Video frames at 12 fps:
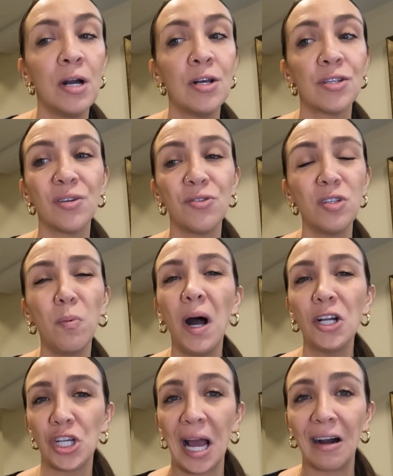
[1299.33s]
So just
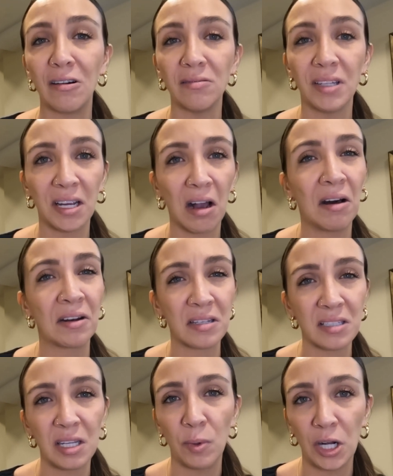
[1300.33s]
watch out. Like,
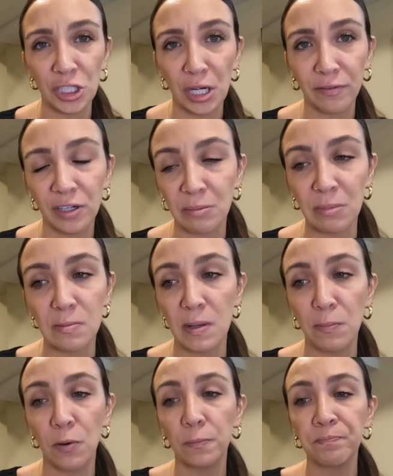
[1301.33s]
honestly, watch out for some of these
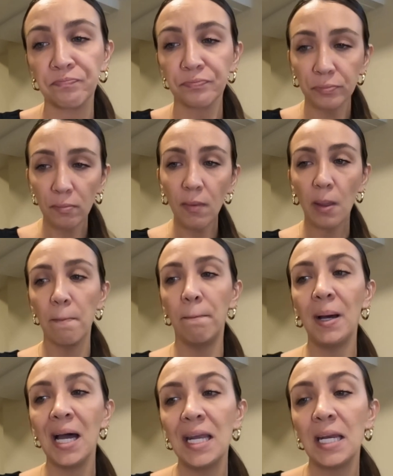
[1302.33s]
people.
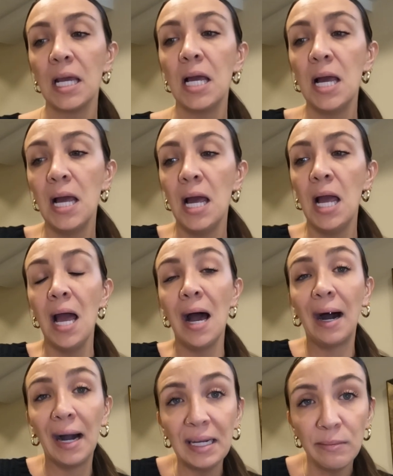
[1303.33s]
But
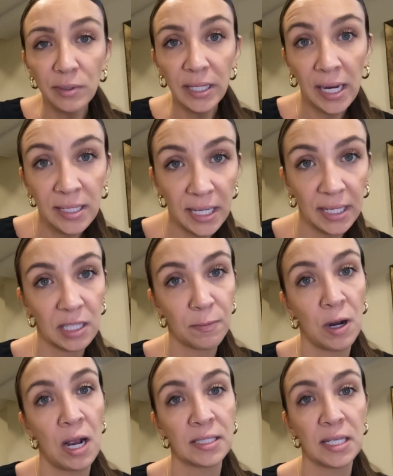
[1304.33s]
I'm really excited to get the
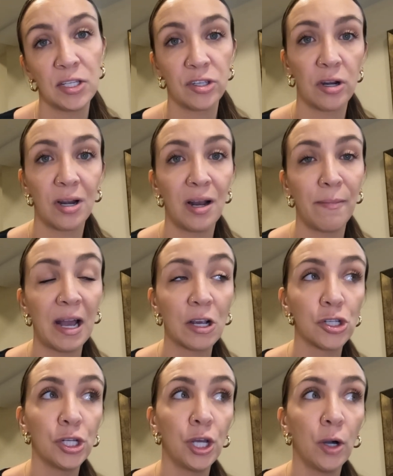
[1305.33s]
process started. I'm
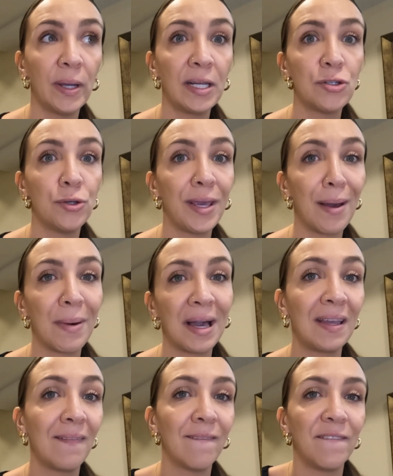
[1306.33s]
actually going to get
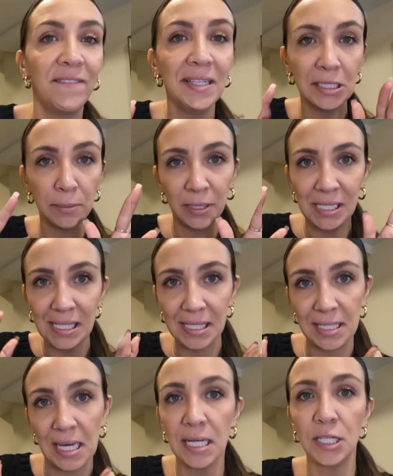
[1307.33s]
my fingerprints
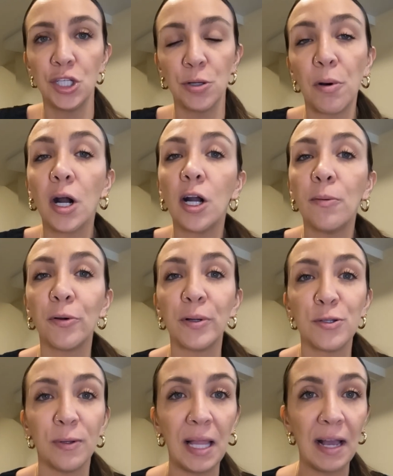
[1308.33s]
done tomorrow. I'm going
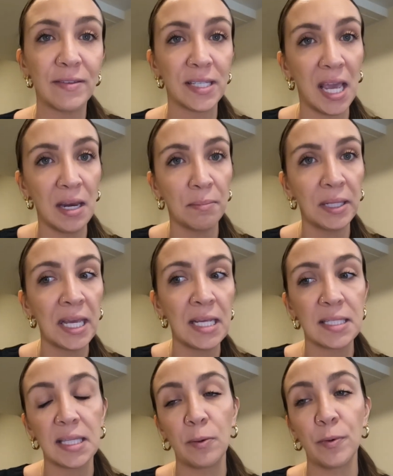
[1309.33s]
to a live scan
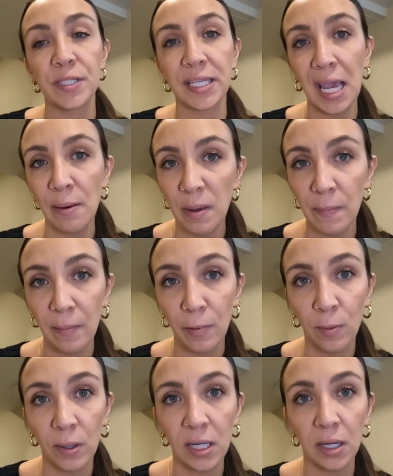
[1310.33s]
place. They will scan my
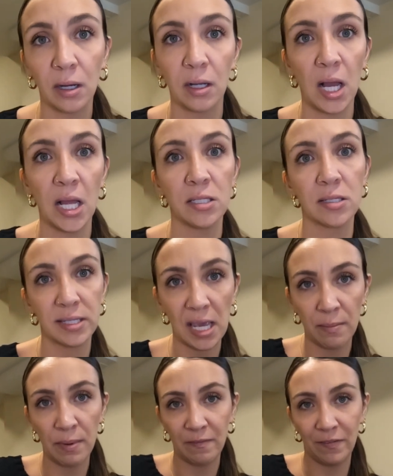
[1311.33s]
paperwork and
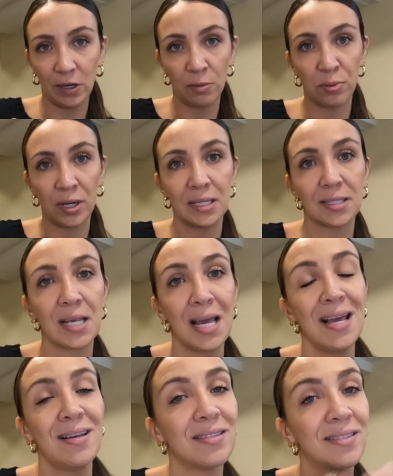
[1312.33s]
scan my fingerprints,
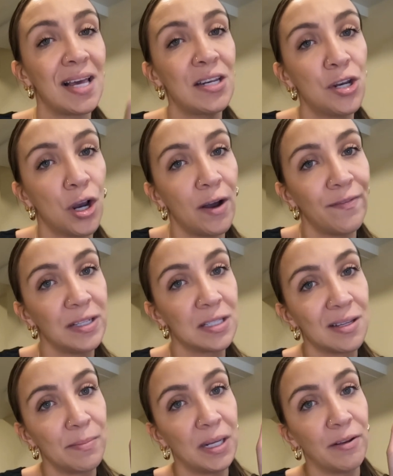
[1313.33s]
send it off and
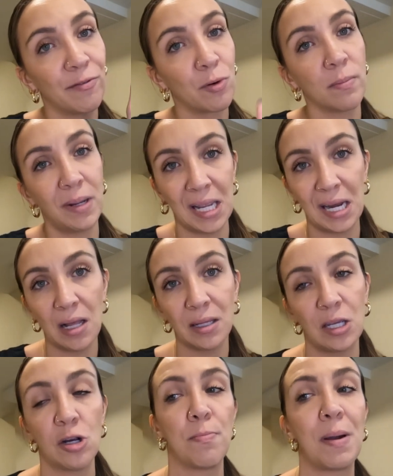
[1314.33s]
submit it for me, and I'll
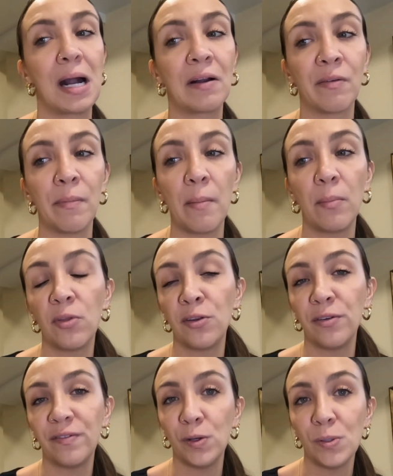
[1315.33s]
hear back from them within
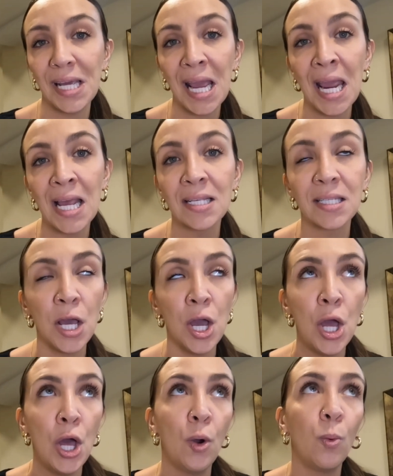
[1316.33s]
a few days,
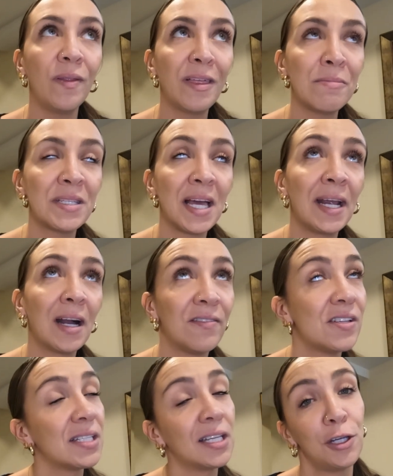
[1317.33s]
with them saying,
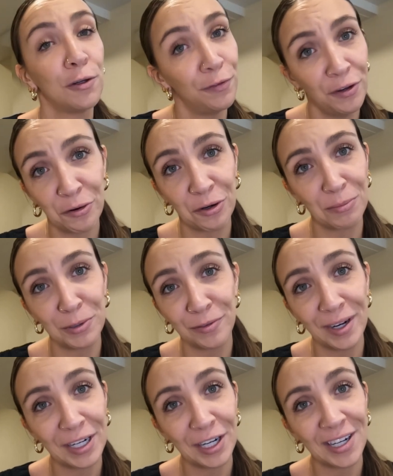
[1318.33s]
obviously, you have no criminal
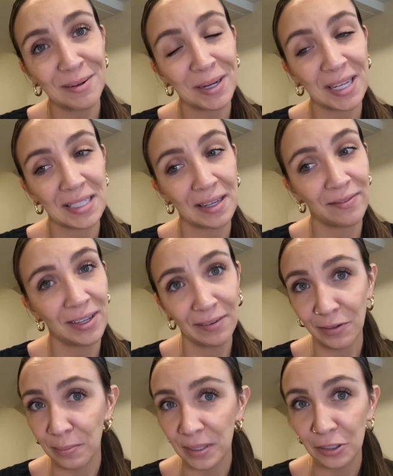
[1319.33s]
record, because I've
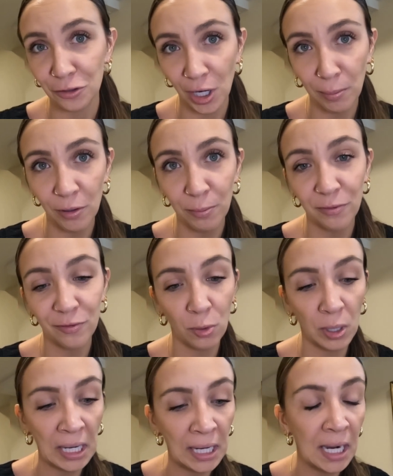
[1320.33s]
never been in trouble
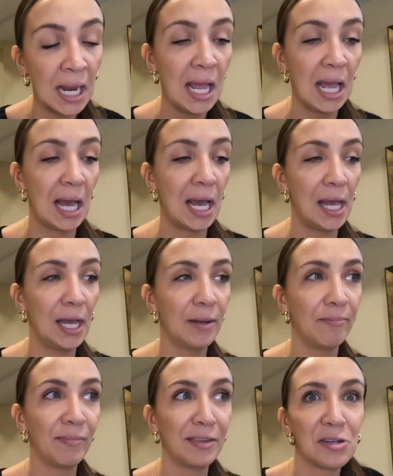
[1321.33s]
before,
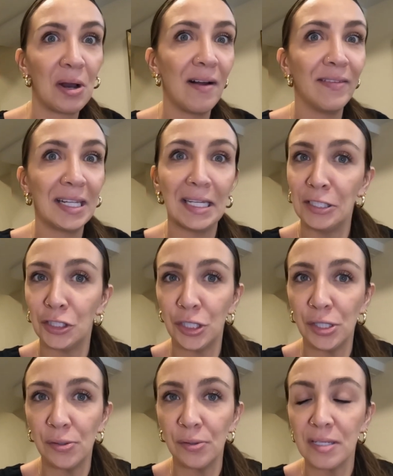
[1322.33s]
don't have any
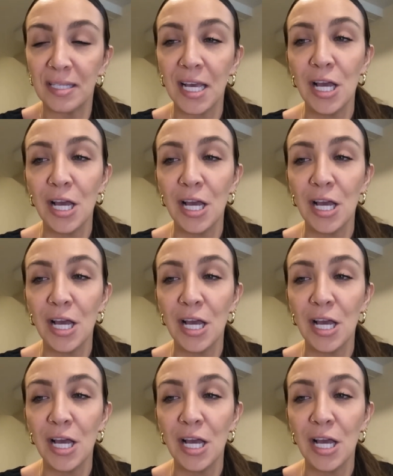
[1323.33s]
issues,